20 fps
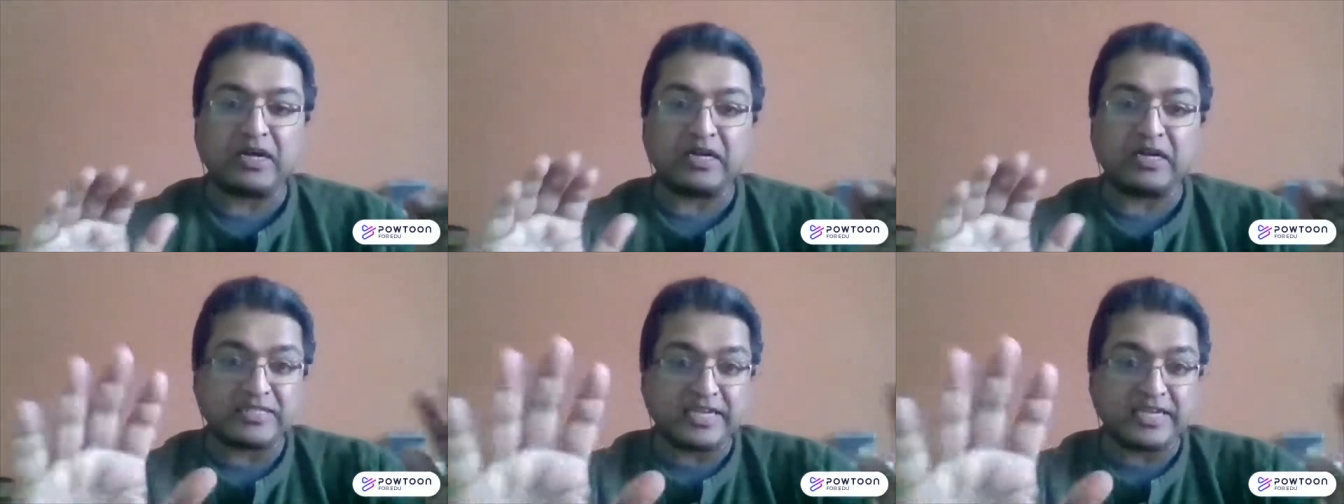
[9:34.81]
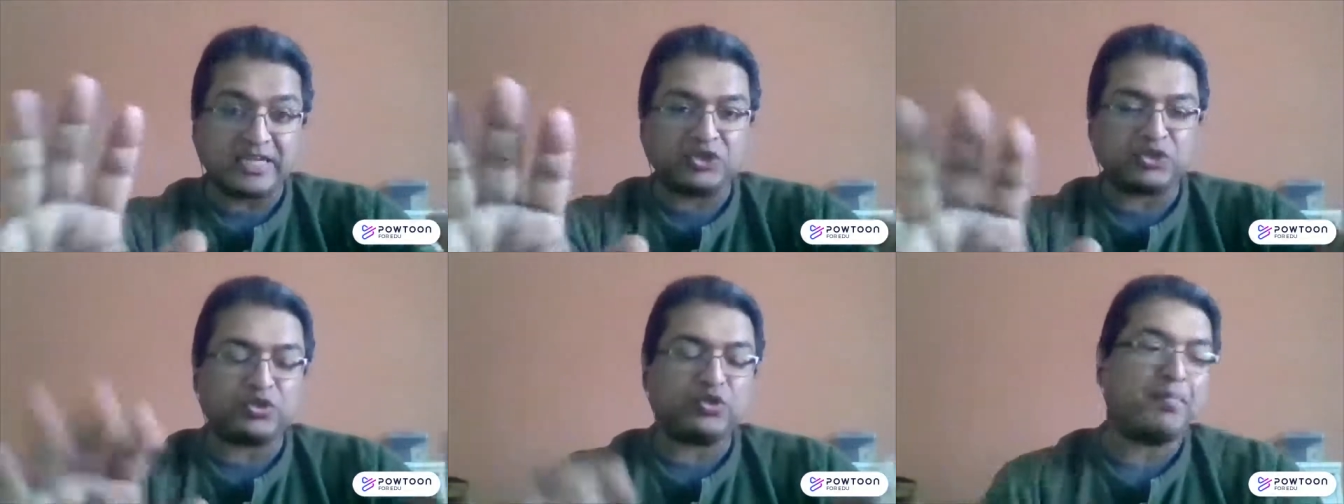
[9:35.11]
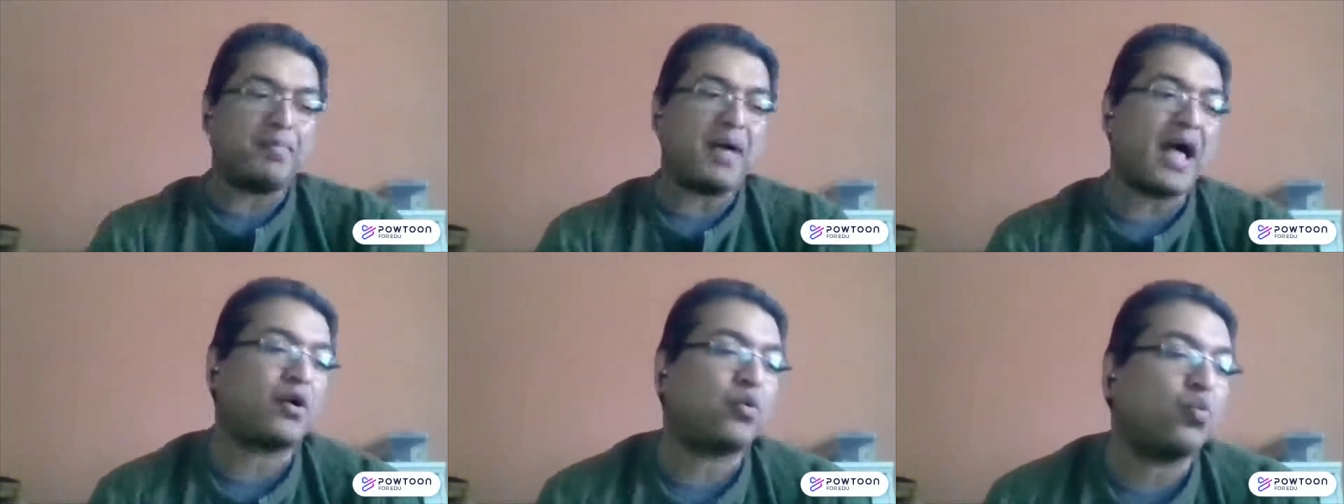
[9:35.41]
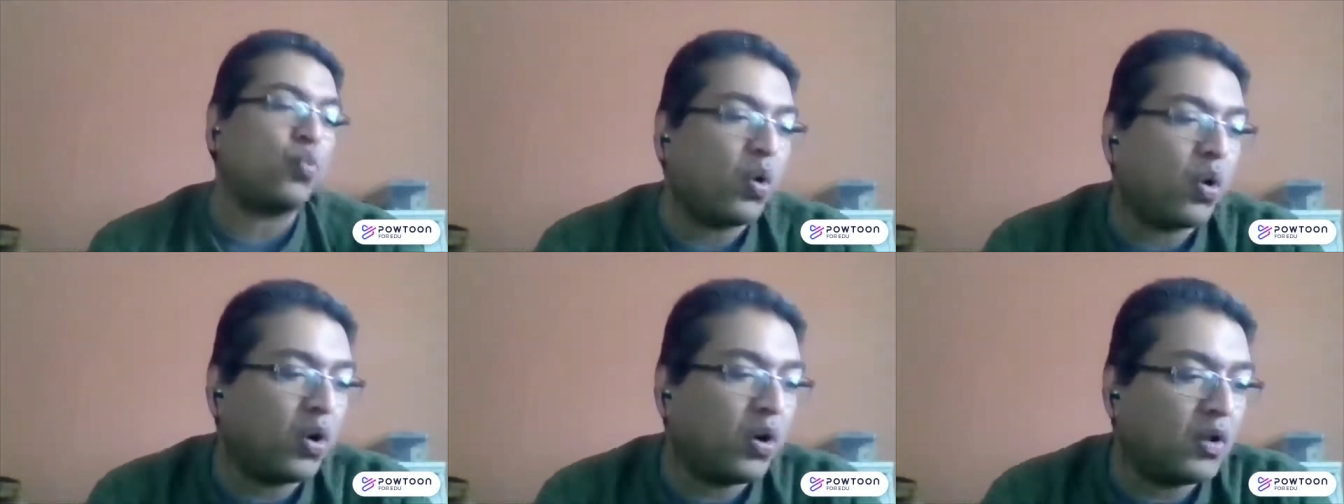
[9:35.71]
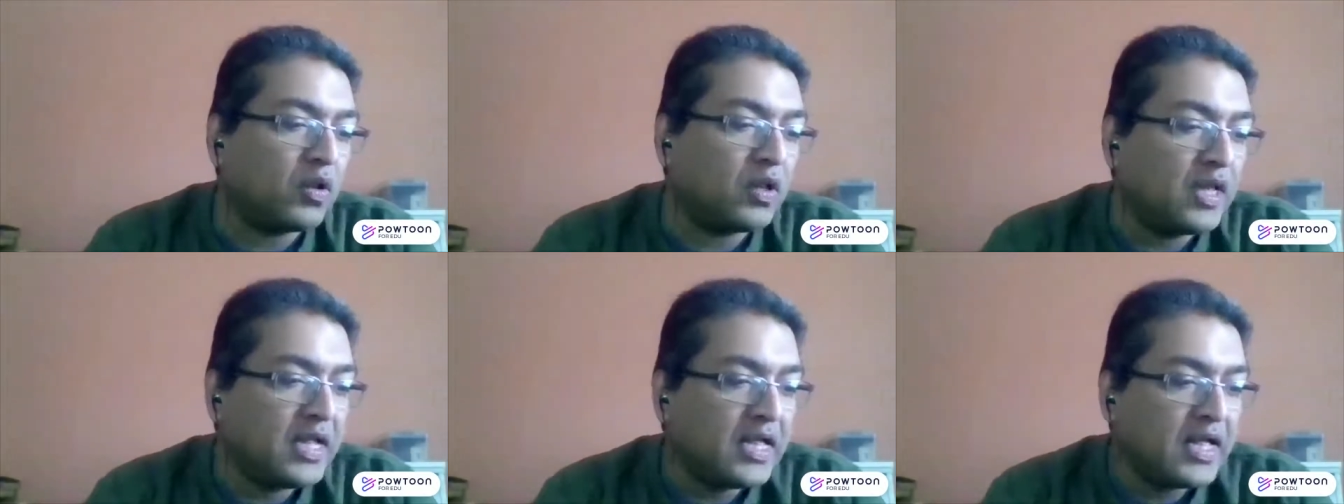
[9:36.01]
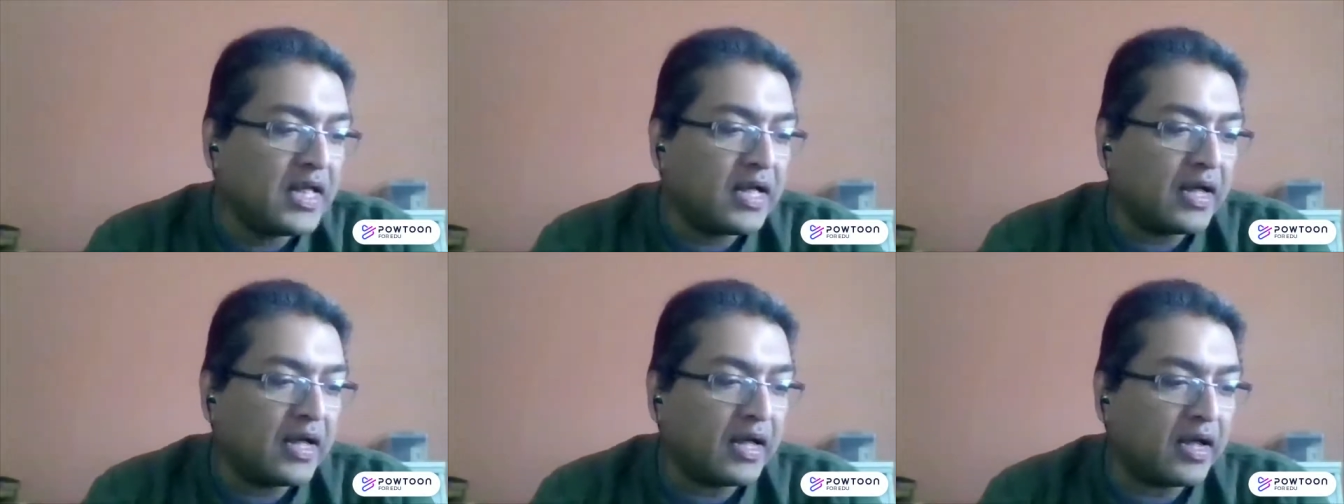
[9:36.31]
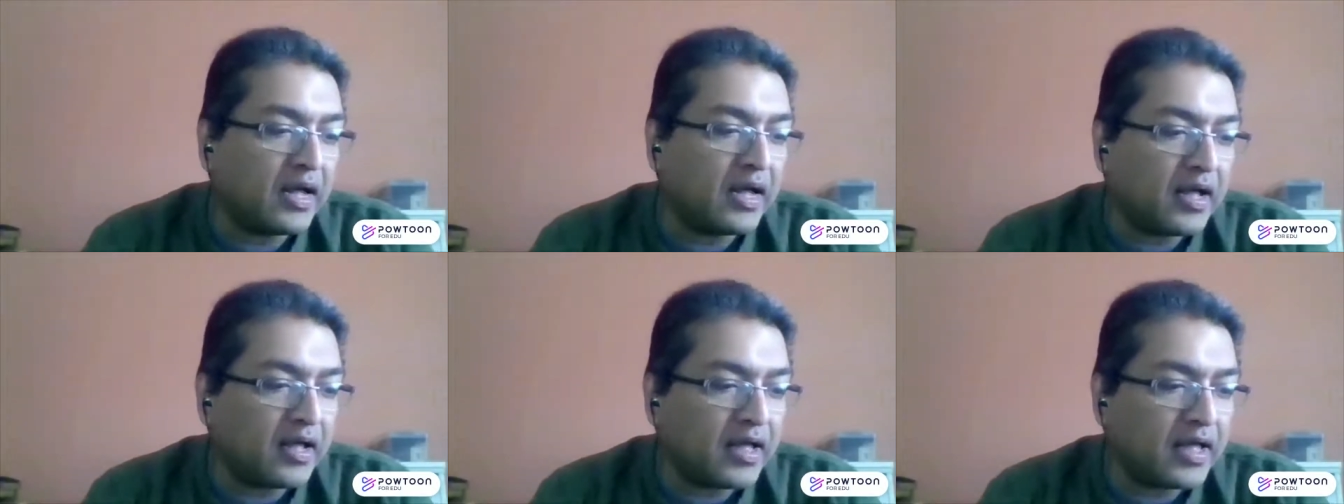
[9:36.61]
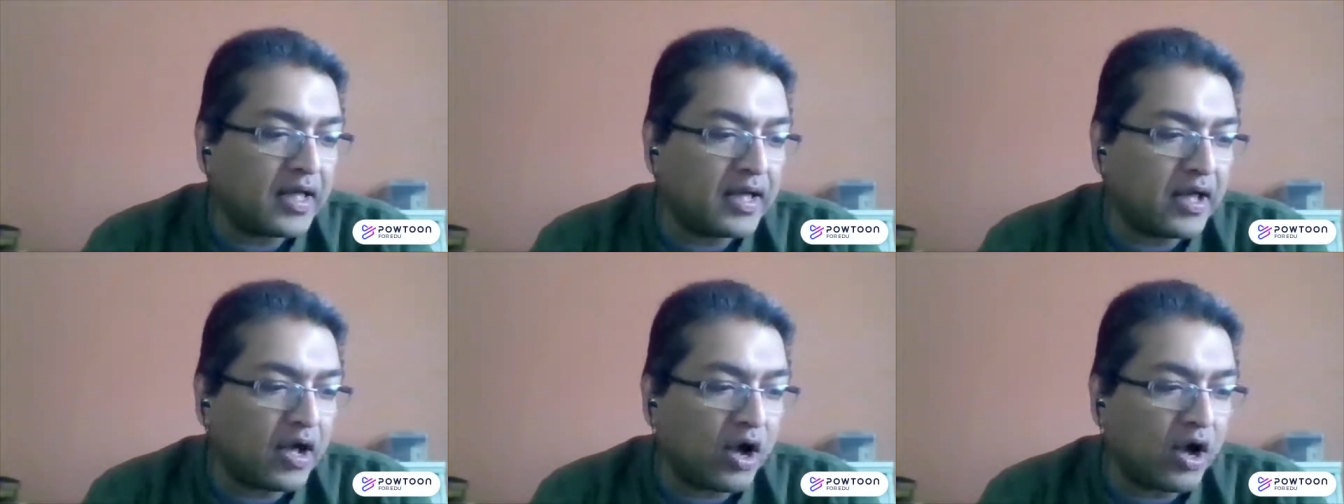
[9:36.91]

attached to the back wall. Uh,